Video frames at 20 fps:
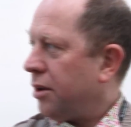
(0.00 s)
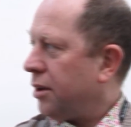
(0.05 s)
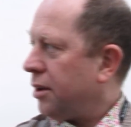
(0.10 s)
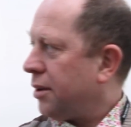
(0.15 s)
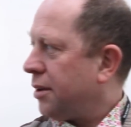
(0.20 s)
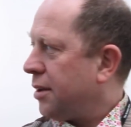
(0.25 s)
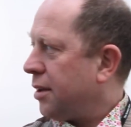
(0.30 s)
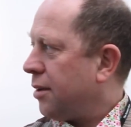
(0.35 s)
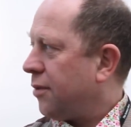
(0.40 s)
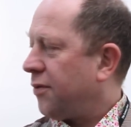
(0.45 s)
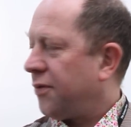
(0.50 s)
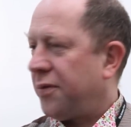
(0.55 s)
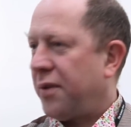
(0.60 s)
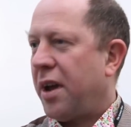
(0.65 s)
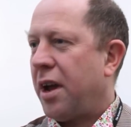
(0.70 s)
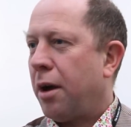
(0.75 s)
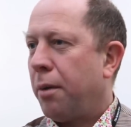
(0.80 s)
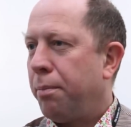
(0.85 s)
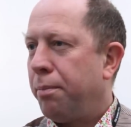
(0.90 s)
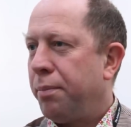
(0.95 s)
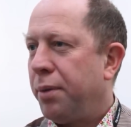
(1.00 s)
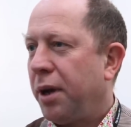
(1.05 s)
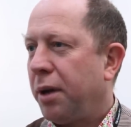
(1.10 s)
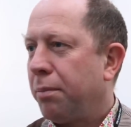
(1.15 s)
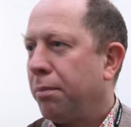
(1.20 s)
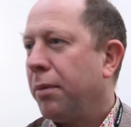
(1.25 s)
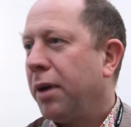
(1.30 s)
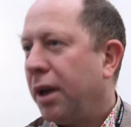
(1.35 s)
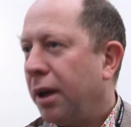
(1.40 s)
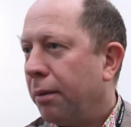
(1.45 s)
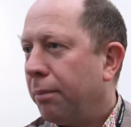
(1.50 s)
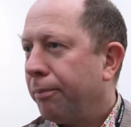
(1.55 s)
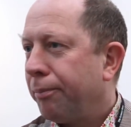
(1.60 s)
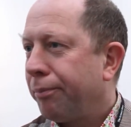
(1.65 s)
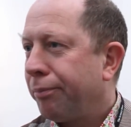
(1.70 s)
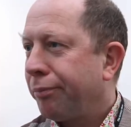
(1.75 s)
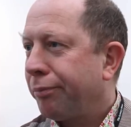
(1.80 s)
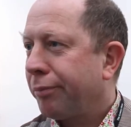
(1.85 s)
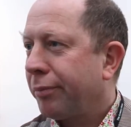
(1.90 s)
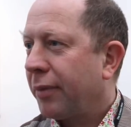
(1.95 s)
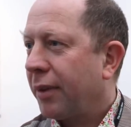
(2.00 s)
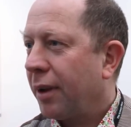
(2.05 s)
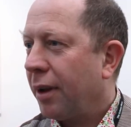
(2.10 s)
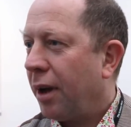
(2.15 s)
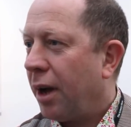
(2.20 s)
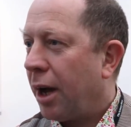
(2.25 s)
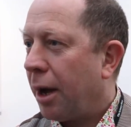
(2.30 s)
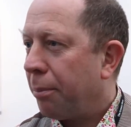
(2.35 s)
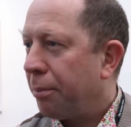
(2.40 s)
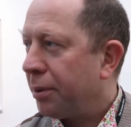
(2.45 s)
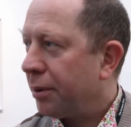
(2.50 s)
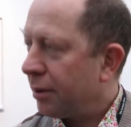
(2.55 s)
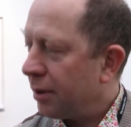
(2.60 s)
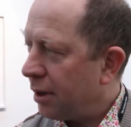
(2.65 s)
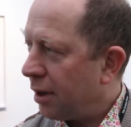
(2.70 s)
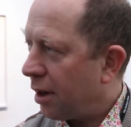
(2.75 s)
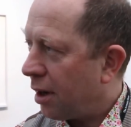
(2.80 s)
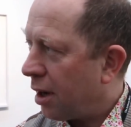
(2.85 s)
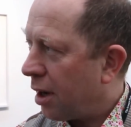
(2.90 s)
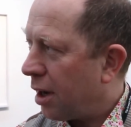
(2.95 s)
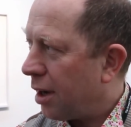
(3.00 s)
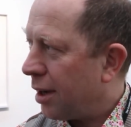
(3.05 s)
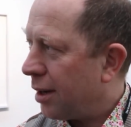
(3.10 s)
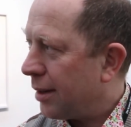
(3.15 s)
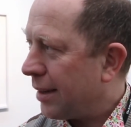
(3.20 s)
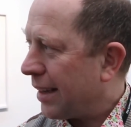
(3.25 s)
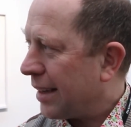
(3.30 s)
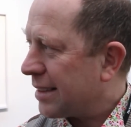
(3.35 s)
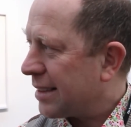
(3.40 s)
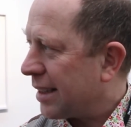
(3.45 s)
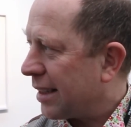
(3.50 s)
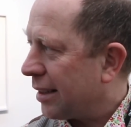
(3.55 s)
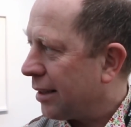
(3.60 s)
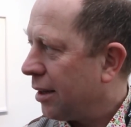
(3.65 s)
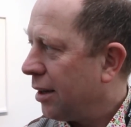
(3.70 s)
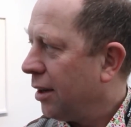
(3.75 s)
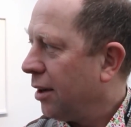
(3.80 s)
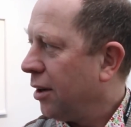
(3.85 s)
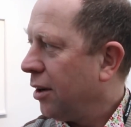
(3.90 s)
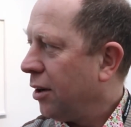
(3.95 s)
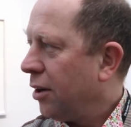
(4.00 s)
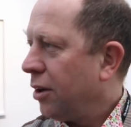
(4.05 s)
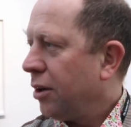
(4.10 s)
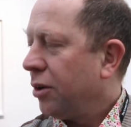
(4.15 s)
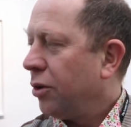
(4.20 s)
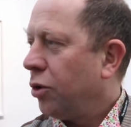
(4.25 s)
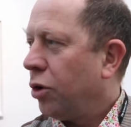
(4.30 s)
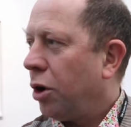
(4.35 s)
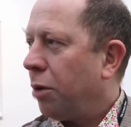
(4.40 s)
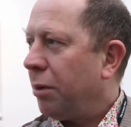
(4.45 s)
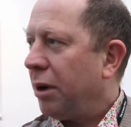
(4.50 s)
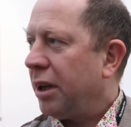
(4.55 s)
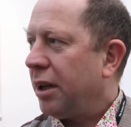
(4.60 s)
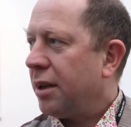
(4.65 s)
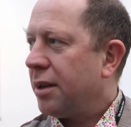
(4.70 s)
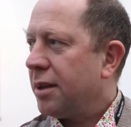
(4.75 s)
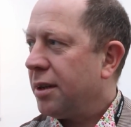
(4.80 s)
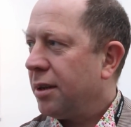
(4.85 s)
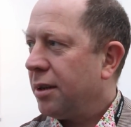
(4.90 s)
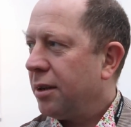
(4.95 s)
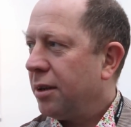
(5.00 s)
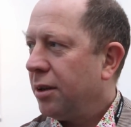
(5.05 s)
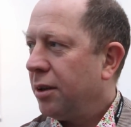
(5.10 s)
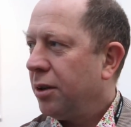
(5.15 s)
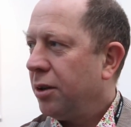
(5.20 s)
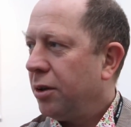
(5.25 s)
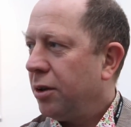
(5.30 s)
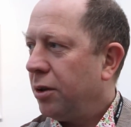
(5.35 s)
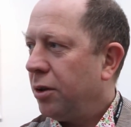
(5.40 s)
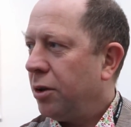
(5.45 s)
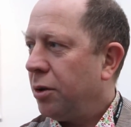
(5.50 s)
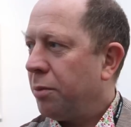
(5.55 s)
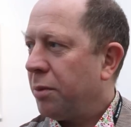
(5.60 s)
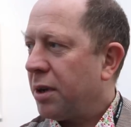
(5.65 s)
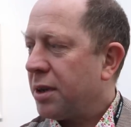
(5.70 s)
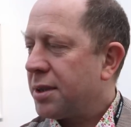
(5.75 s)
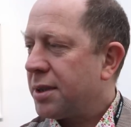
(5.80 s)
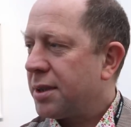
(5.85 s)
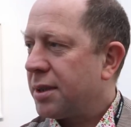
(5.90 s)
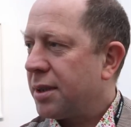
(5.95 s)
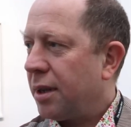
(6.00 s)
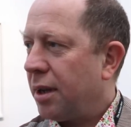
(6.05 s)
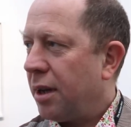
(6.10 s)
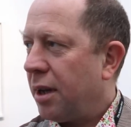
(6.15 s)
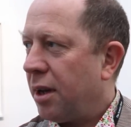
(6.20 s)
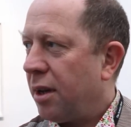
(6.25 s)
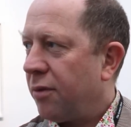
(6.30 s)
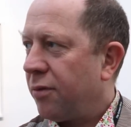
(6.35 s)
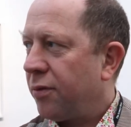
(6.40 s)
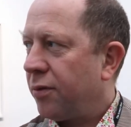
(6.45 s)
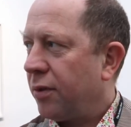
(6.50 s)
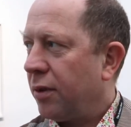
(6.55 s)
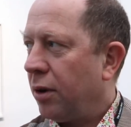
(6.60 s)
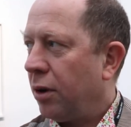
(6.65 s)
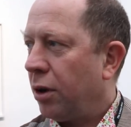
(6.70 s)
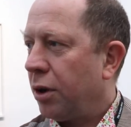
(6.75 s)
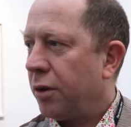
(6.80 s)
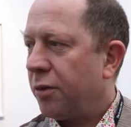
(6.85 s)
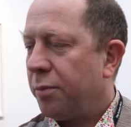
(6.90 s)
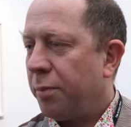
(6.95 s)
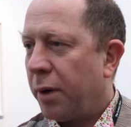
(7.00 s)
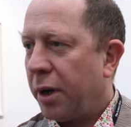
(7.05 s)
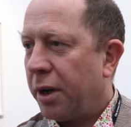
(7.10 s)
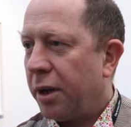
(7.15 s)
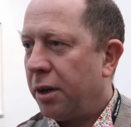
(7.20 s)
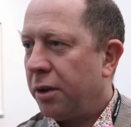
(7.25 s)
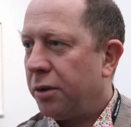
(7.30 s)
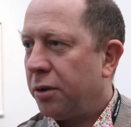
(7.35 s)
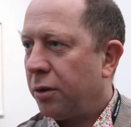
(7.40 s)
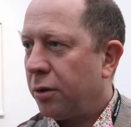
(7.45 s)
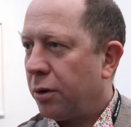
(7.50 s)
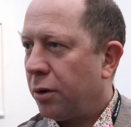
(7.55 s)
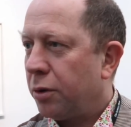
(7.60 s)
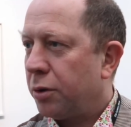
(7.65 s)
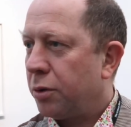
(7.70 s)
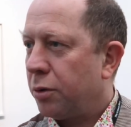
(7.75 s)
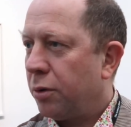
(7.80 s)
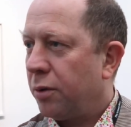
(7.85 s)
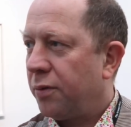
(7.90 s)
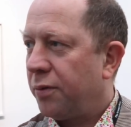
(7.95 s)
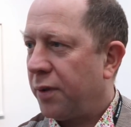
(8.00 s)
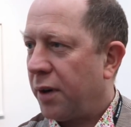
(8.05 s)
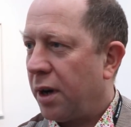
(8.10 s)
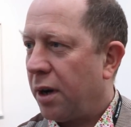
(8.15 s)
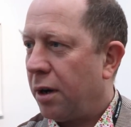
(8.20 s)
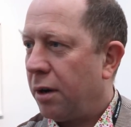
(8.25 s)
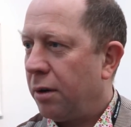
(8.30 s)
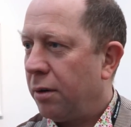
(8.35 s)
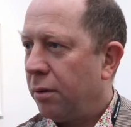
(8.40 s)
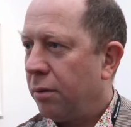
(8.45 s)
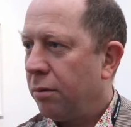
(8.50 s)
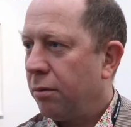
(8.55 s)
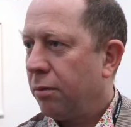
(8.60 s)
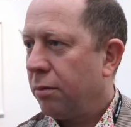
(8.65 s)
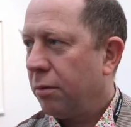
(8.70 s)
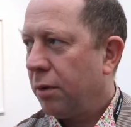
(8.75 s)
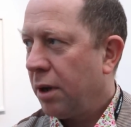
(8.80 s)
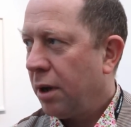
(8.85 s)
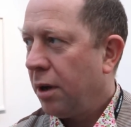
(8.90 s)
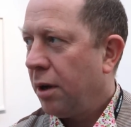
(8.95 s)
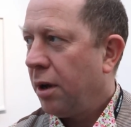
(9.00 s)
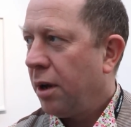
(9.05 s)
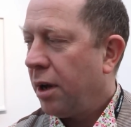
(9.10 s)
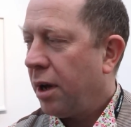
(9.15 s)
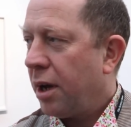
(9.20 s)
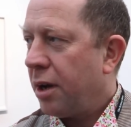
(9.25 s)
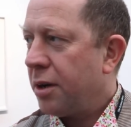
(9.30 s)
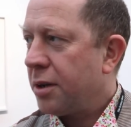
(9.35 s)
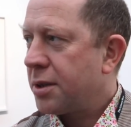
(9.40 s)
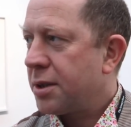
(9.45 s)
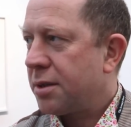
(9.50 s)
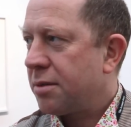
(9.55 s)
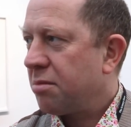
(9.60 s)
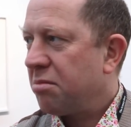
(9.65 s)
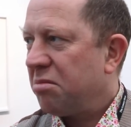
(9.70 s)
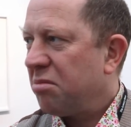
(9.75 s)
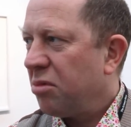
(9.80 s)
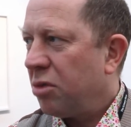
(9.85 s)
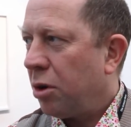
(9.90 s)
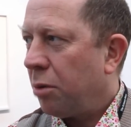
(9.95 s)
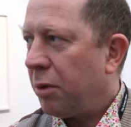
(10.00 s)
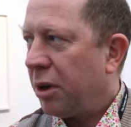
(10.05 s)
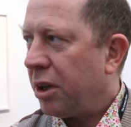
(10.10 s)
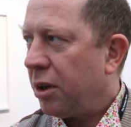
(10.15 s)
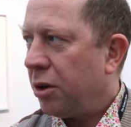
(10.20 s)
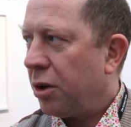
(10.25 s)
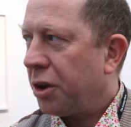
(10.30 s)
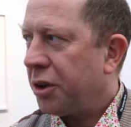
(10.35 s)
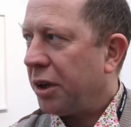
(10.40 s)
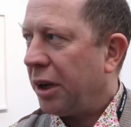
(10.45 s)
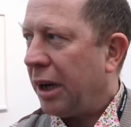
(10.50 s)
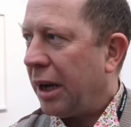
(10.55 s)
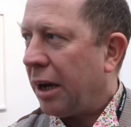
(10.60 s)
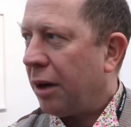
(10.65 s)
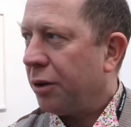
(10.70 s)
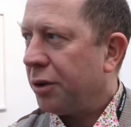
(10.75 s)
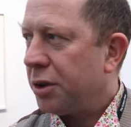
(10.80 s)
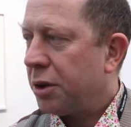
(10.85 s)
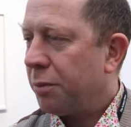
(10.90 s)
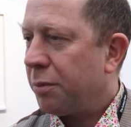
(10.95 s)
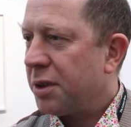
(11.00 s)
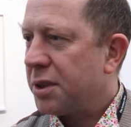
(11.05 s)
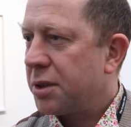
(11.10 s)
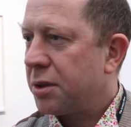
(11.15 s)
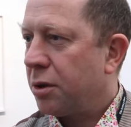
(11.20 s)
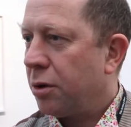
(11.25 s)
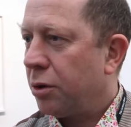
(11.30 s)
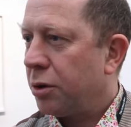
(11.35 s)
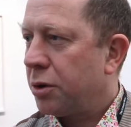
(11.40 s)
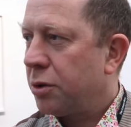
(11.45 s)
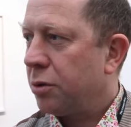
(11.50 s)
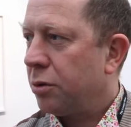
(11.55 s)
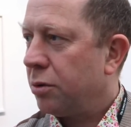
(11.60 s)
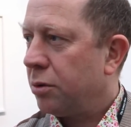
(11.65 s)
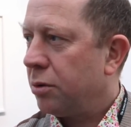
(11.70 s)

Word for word: the fair picked me fair up. Picked yeah, I, wow. I think normally you must have a lot of money to go to a fair, mm -hmm. and it's normally not allowed. You must go to